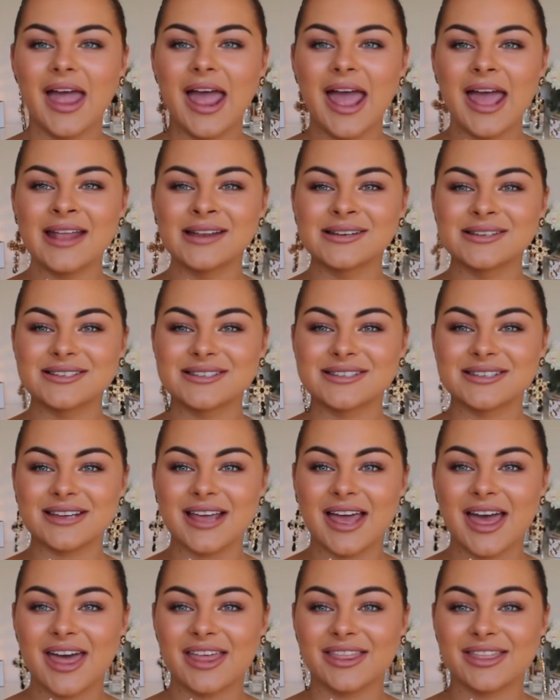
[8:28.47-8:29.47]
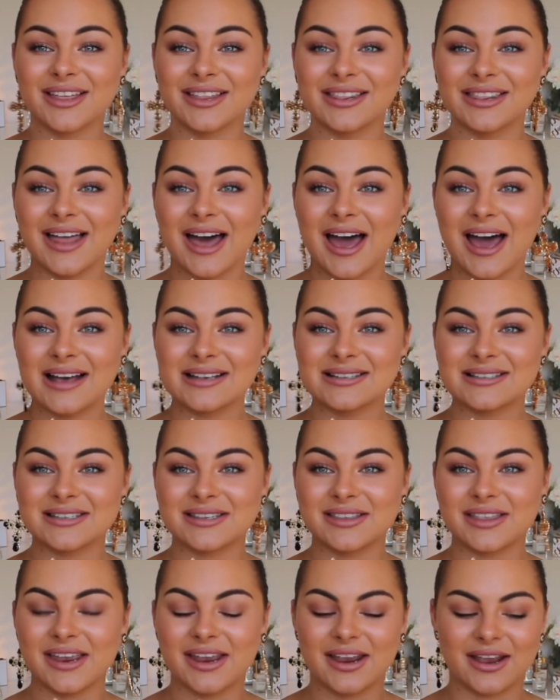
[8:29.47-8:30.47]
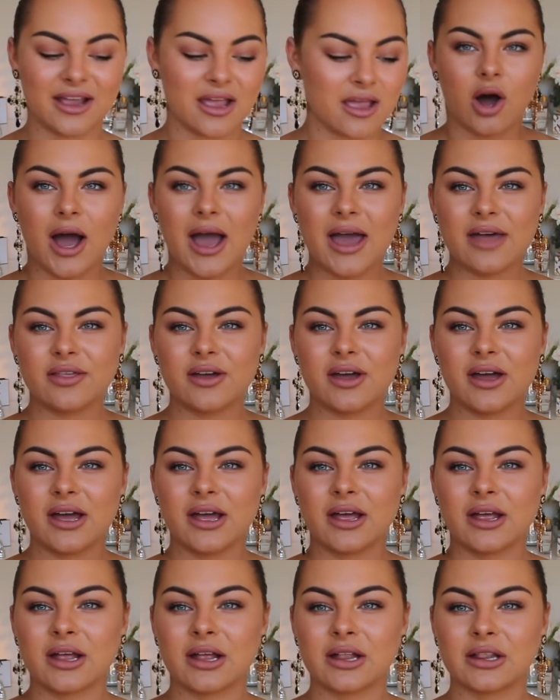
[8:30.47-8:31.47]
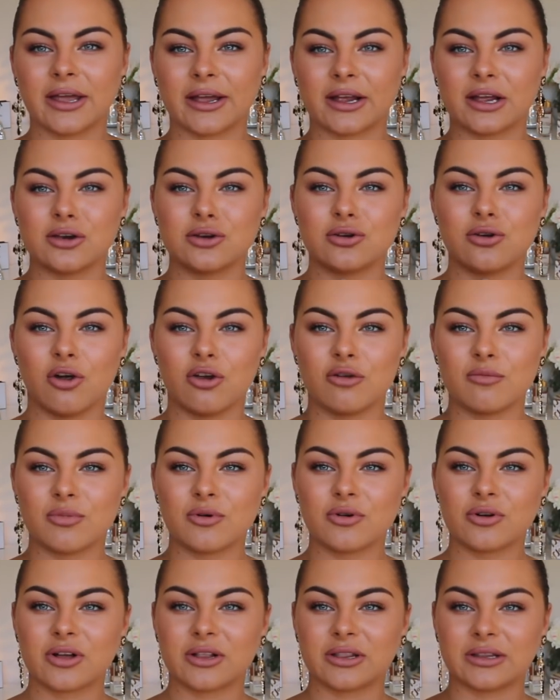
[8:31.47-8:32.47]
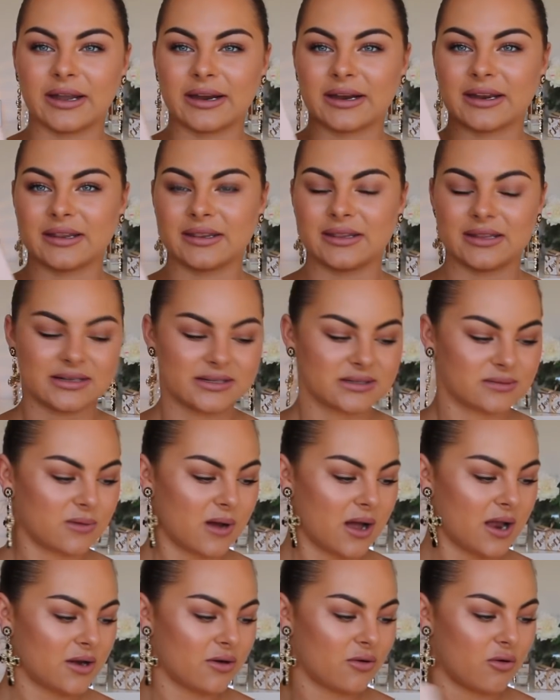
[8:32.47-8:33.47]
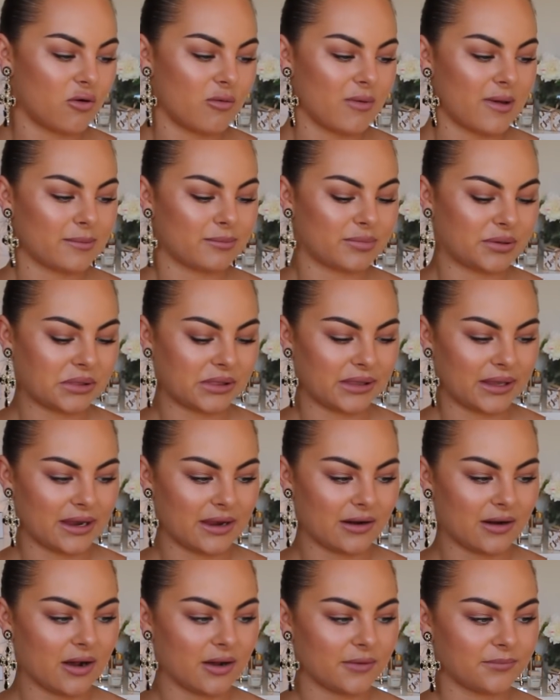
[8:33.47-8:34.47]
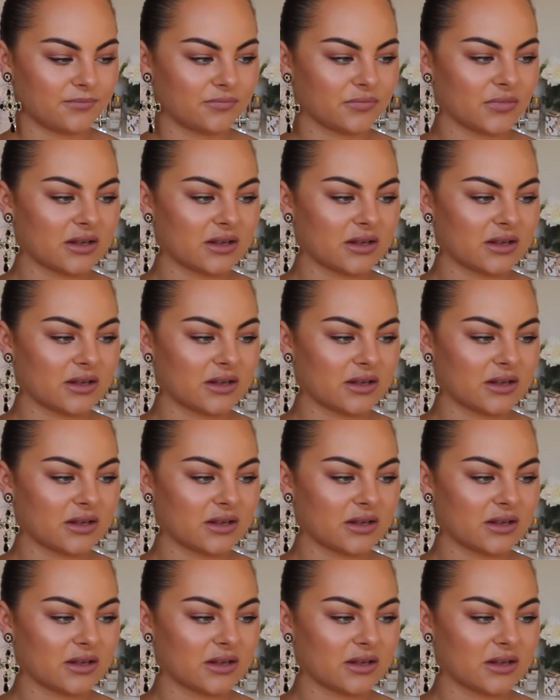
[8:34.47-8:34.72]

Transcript: And the last thing, either like a notebook like this one or my planner.